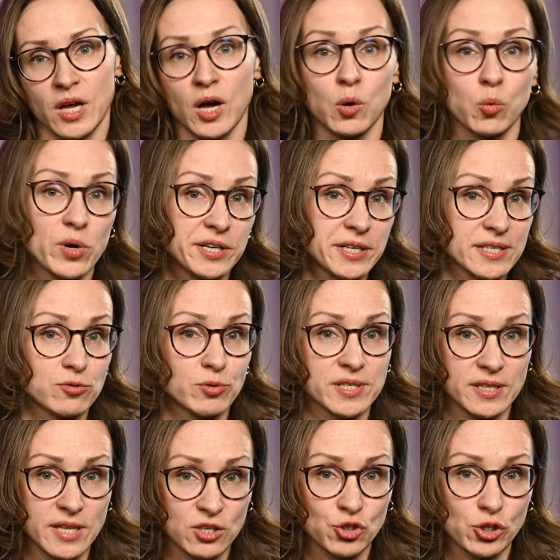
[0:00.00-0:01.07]
Whereas
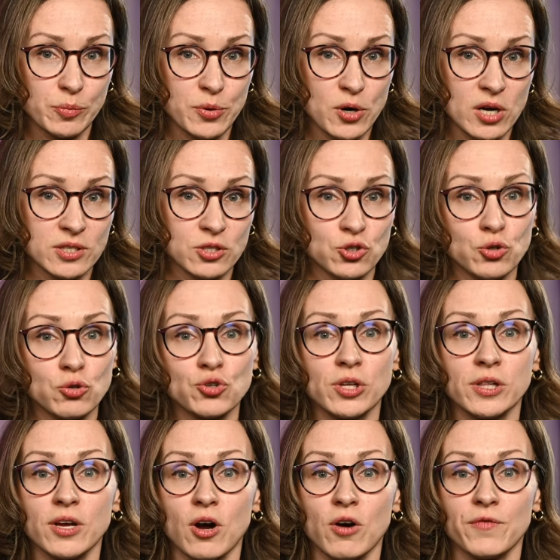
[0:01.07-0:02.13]
residential proxies
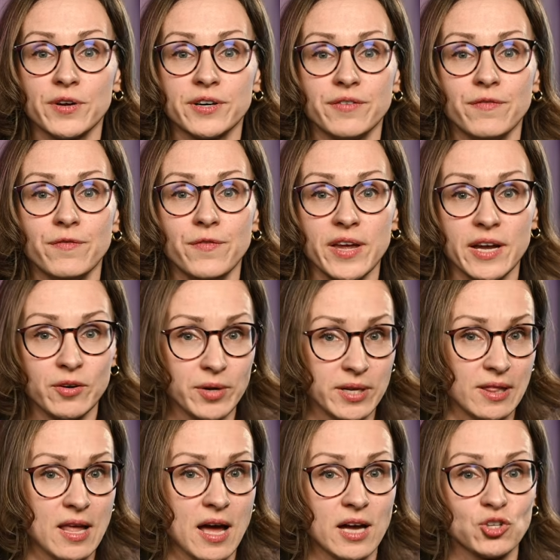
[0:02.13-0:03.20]
usually offer very
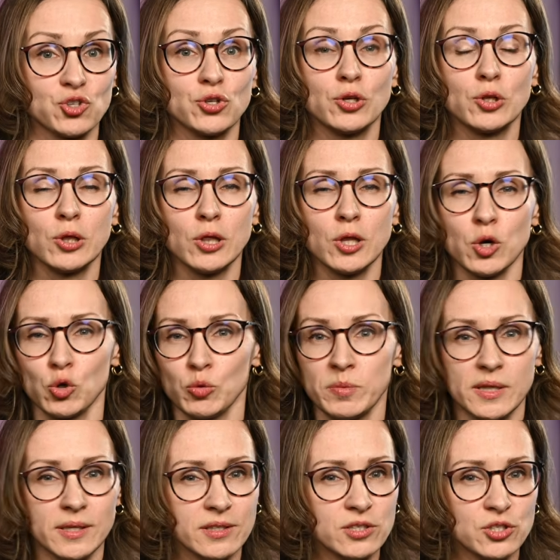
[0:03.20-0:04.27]
large,
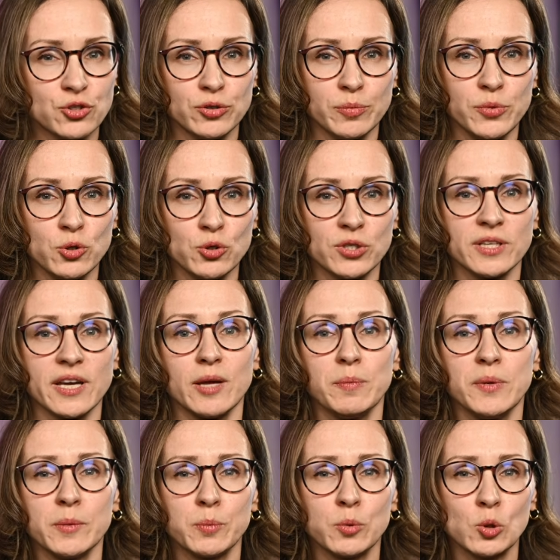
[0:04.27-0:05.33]
globally distributed
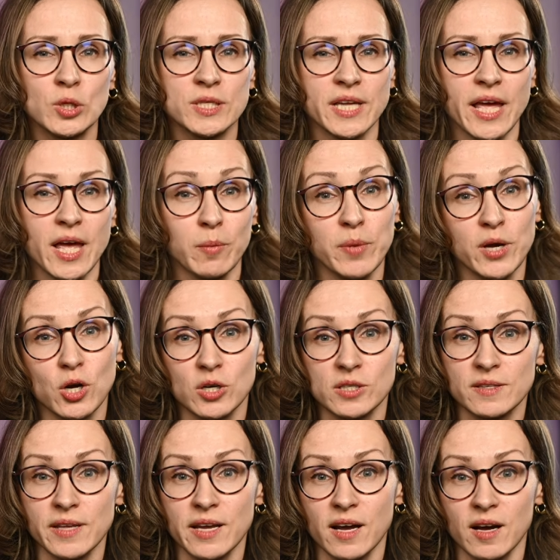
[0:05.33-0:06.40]
IP pools because
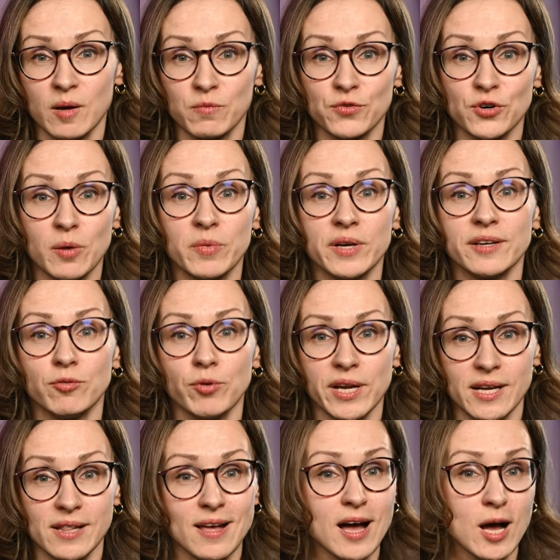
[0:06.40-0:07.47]
they come from
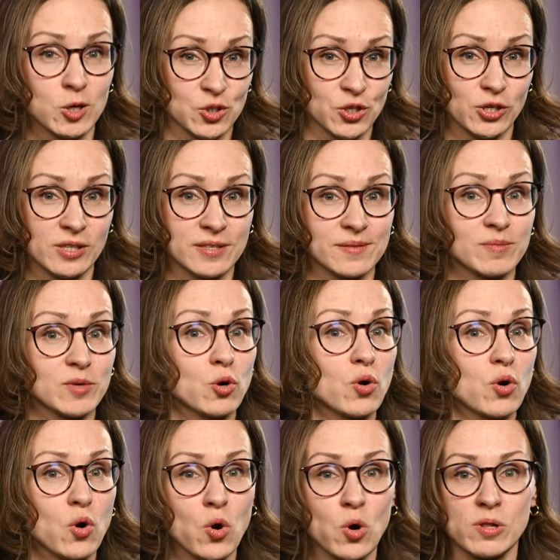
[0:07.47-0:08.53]
real households
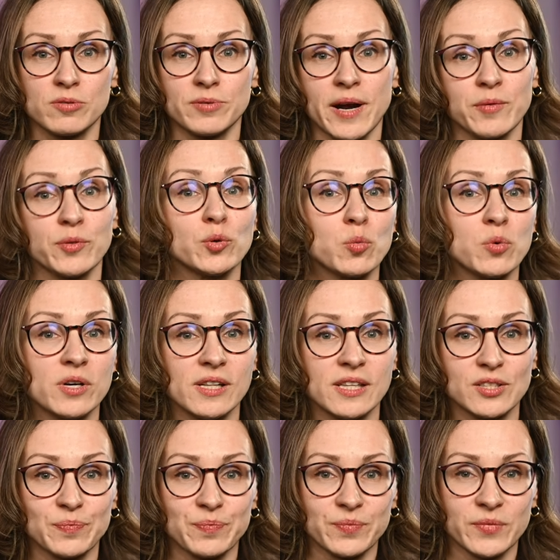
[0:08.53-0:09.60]
all around the world.